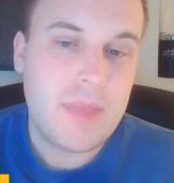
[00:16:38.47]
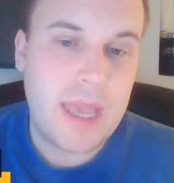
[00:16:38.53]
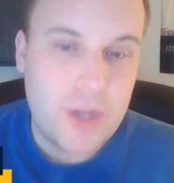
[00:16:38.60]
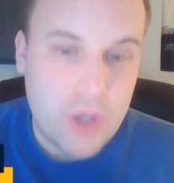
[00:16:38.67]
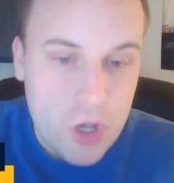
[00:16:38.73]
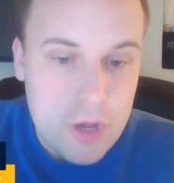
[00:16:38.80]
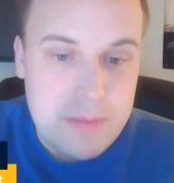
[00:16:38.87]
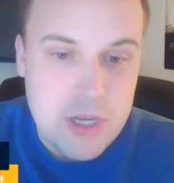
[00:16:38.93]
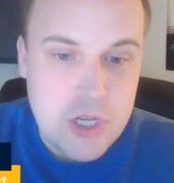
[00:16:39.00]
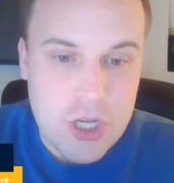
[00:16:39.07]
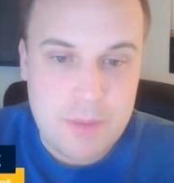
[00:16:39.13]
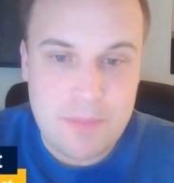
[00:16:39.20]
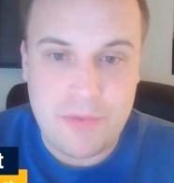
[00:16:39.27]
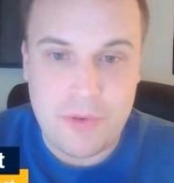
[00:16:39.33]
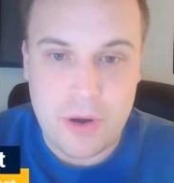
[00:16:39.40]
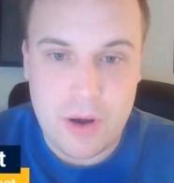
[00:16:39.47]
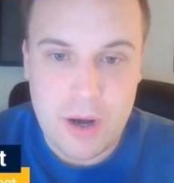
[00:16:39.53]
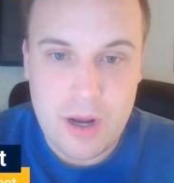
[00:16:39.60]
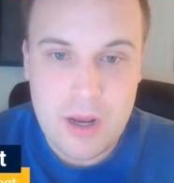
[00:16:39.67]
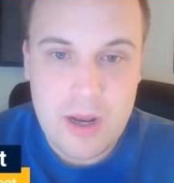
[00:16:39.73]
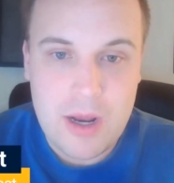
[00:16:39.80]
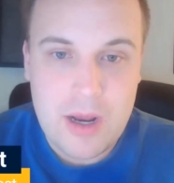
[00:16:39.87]
and could be cheap
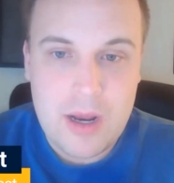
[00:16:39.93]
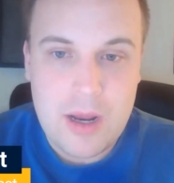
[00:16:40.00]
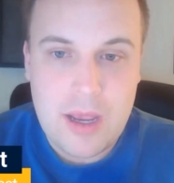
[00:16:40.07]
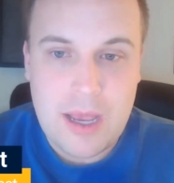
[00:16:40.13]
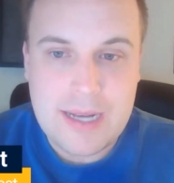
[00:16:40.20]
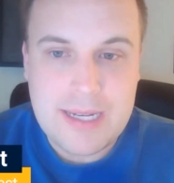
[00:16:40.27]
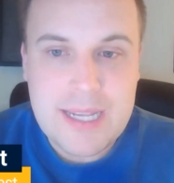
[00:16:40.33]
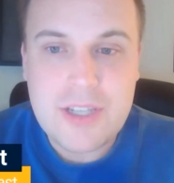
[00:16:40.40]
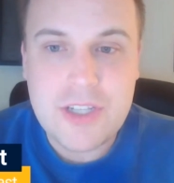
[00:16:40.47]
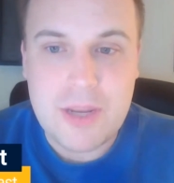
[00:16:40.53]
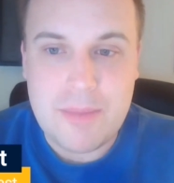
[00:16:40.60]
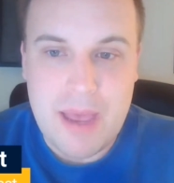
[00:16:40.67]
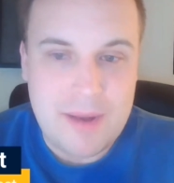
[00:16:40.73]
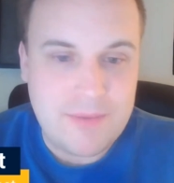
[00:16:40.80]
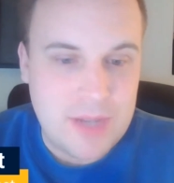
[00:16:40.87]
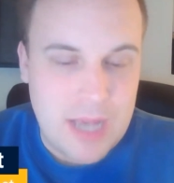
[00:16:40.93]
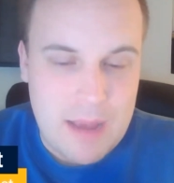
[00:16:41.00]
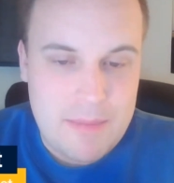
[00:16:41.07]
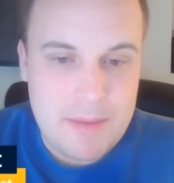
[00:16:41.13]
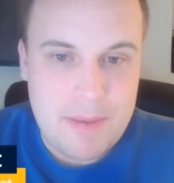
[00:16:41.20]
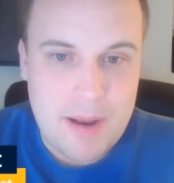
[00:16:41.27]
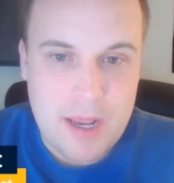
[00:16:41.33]
for a decent amount of
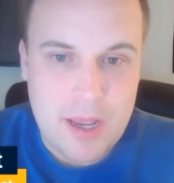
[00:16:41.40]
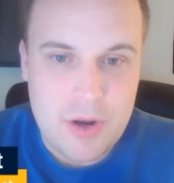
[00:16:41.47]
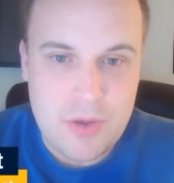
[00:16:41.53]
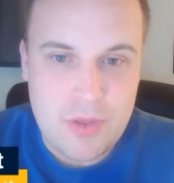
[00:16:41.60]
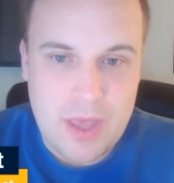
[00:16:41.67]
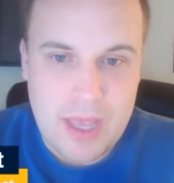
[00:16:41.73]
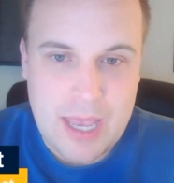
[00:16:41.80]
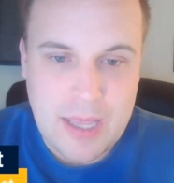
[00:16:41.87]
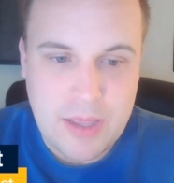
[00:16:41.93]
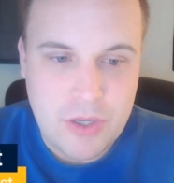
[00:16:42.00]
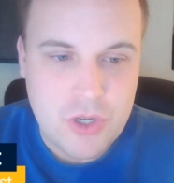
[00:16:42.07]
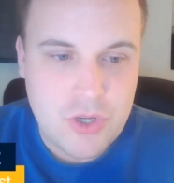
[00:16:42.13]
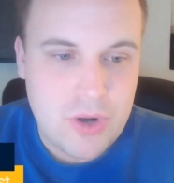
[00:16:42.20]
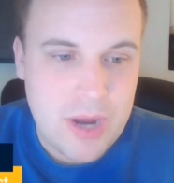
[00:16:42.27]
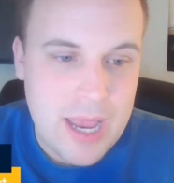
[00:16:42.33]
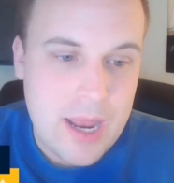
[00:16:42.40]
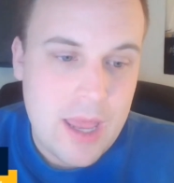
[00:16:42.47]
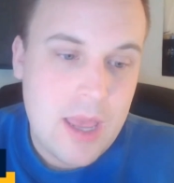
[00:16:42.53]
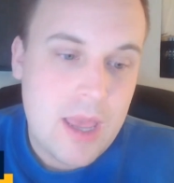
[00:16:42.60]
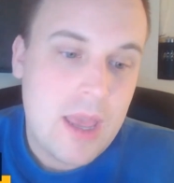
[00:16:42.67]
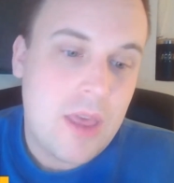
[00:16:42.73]
time, depending on who they get in this trade.